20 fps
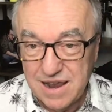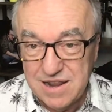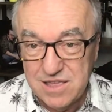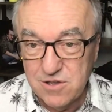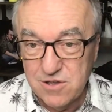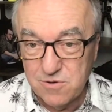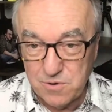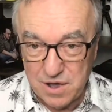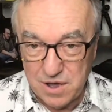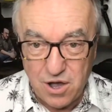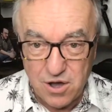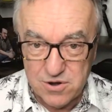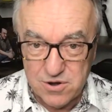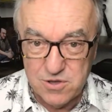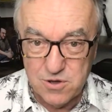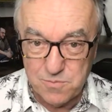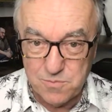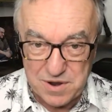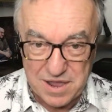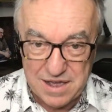any
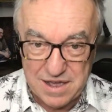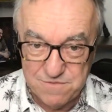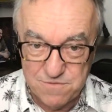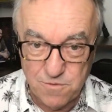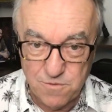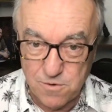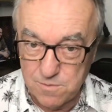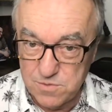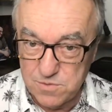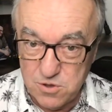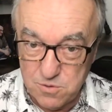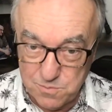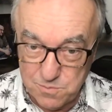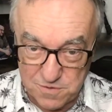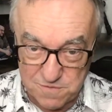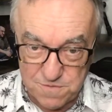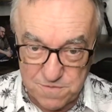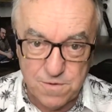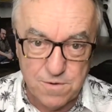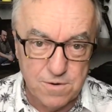audio platform you
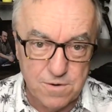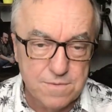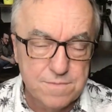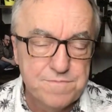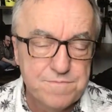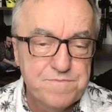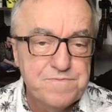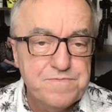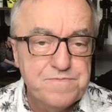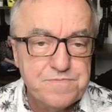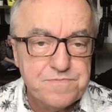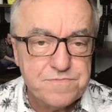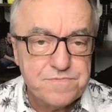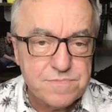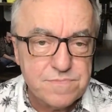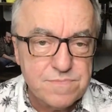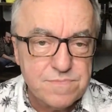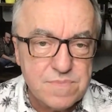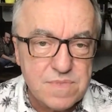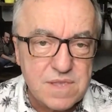prefer.
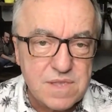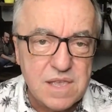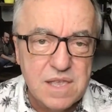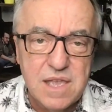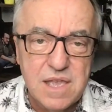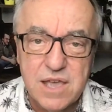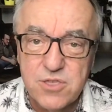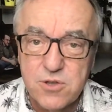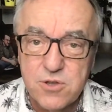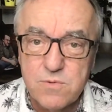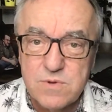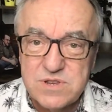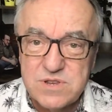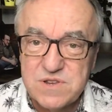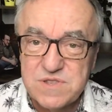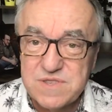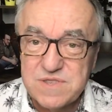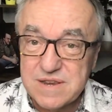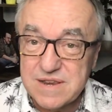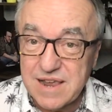Heather
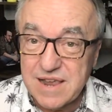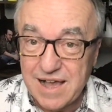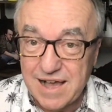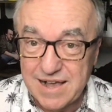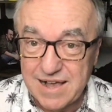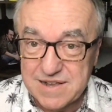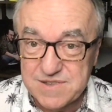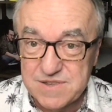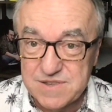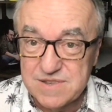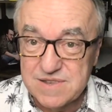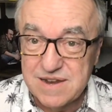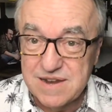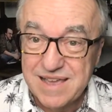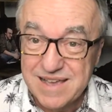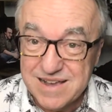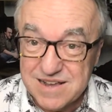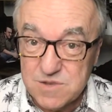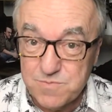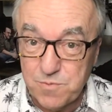Richardson Cox is an
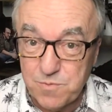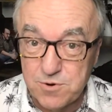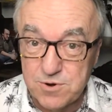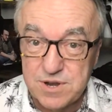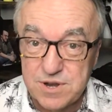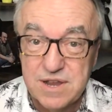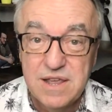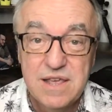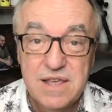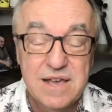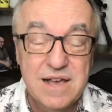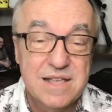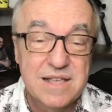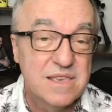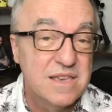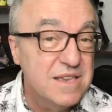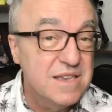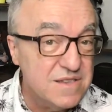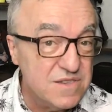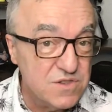expert on
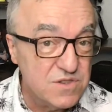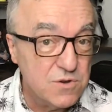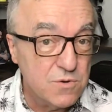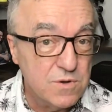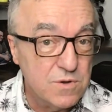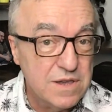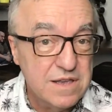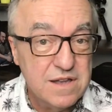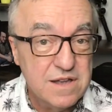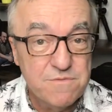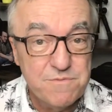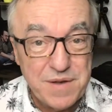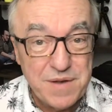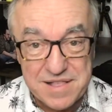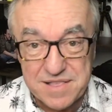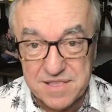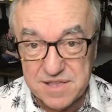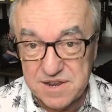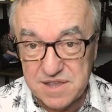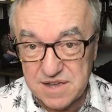the history of
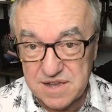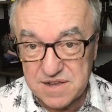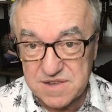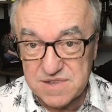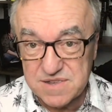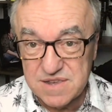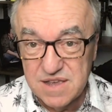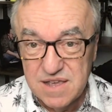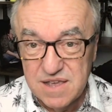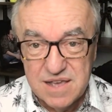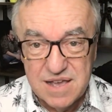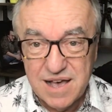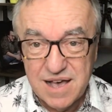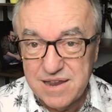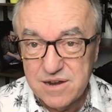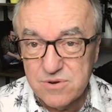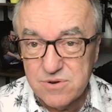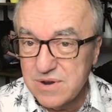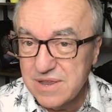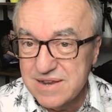politics. I
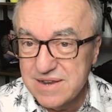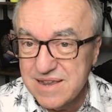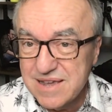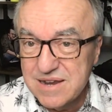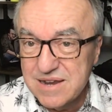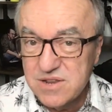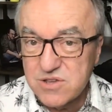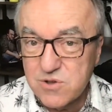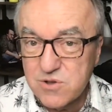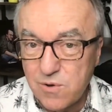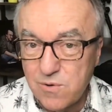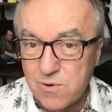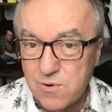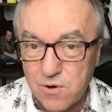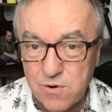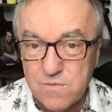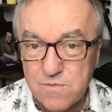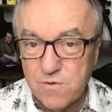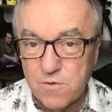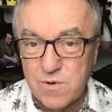don't intend to go
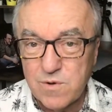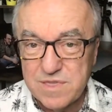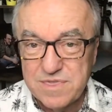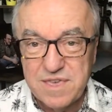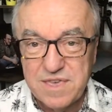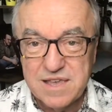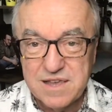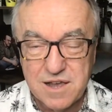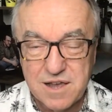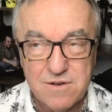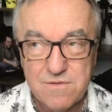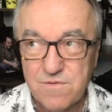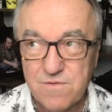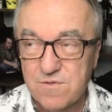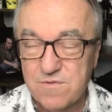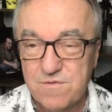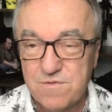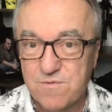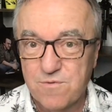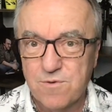over what they
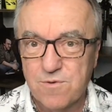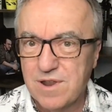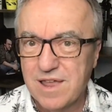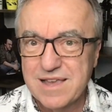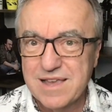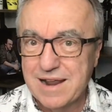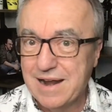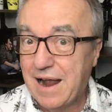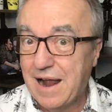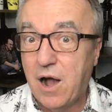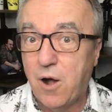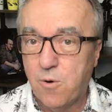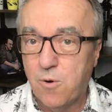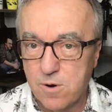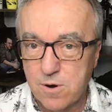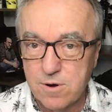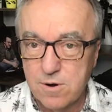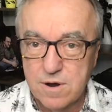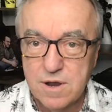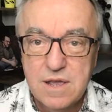covered for like an
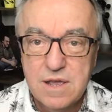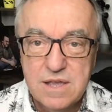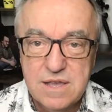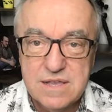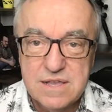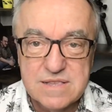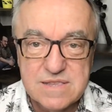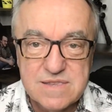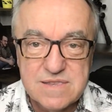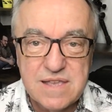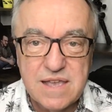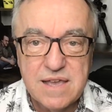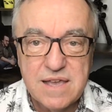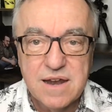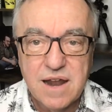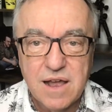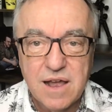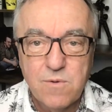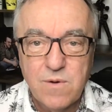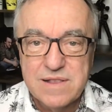hour. Instead,
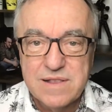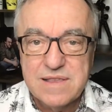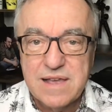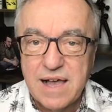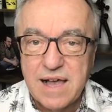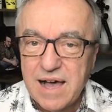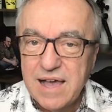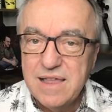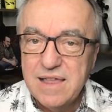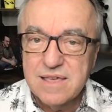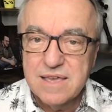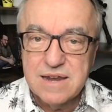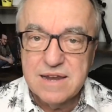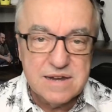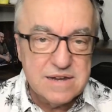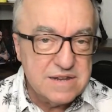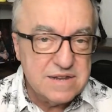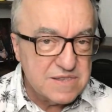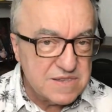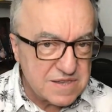I want to highlight a
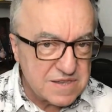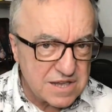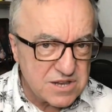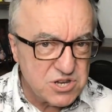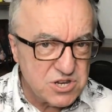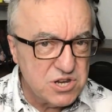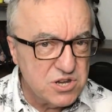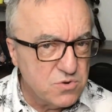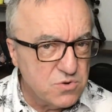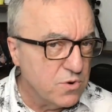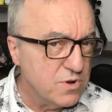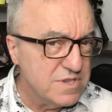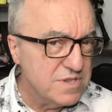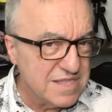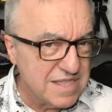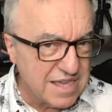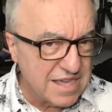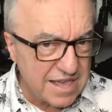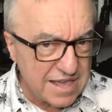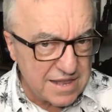discussion towards
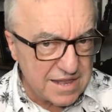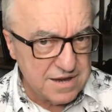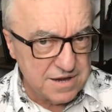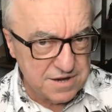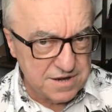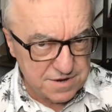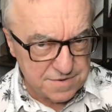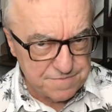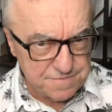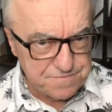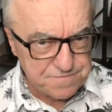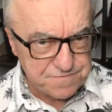the end